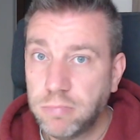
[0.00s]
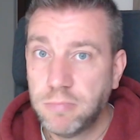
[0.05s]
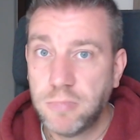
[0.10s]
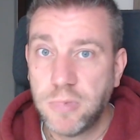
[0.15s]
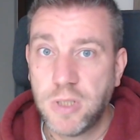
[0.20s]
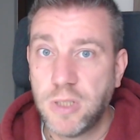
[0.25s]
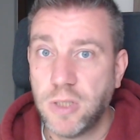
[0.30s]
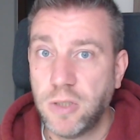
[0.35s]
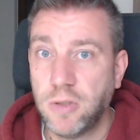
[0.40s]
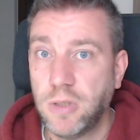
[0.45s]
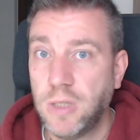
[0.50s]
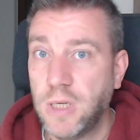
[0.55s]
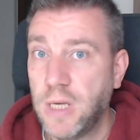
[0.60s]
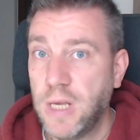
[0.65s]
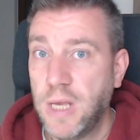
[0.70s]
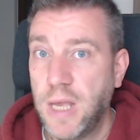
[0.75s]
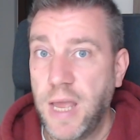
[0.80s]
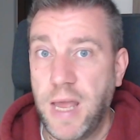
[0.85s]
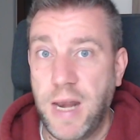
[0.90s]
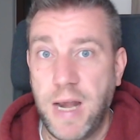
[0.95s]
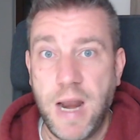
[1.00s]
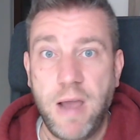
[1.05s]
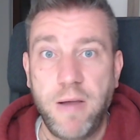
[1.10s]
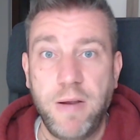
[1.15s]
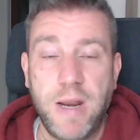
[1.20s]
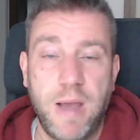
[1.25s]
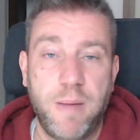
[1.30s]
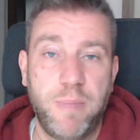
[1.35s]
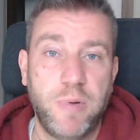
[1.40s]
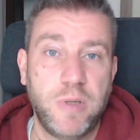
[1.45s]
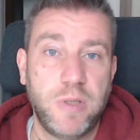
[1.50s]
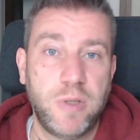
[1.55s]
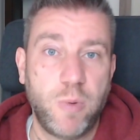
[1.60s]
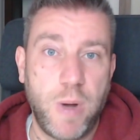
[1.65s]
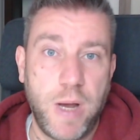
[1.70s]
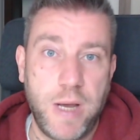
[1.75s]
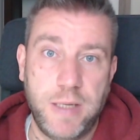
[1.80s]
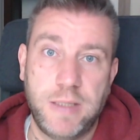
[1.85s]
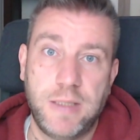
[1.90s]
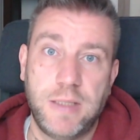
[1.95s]
So, and now it happened
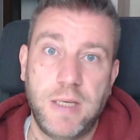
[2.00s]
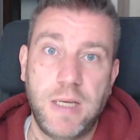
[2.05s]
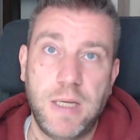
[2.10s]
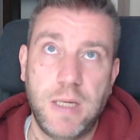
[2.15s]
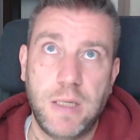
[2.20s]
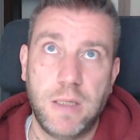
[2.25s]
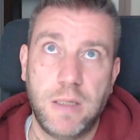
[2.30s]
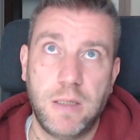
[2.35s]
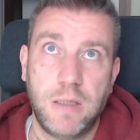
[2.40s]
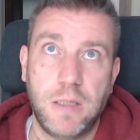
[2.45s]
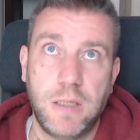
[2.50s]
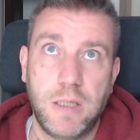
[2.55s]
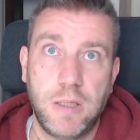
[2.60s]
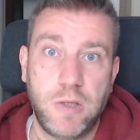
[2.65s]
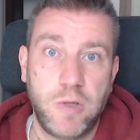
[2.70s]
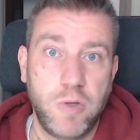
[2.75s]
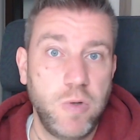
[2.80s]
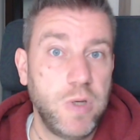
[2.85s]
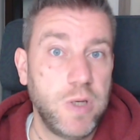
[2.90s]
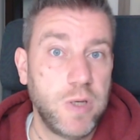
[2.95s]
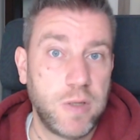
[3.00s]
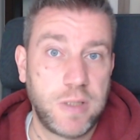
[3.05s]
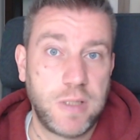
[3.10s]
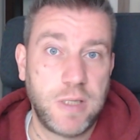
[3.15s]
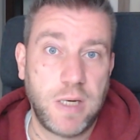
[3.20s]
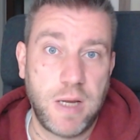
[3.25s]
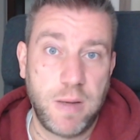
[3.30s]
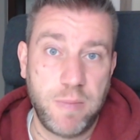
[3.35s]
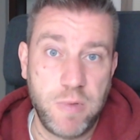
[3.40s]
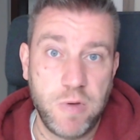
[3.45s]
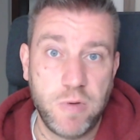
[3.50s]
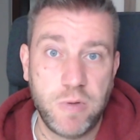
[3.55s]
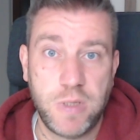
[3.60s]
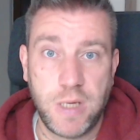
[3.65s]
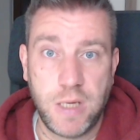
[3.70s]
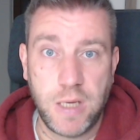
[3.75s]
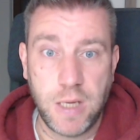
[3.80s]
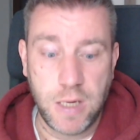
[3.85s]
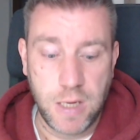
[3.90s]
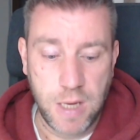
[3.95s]
twice in the 2 years that I'm
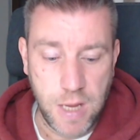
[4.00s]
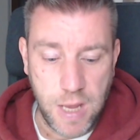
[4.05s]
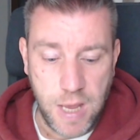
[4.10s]
using it.